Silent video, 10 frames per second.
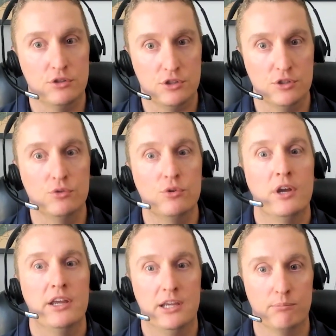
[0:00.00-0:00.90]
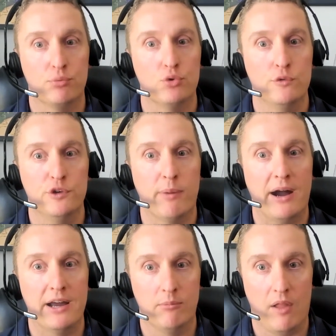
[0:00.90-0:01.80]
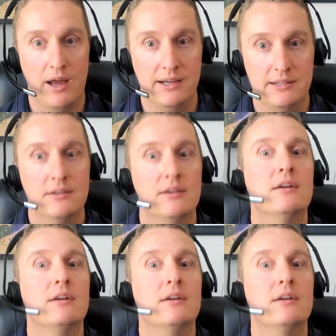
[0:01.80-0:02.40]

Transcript: to improve your bottom line,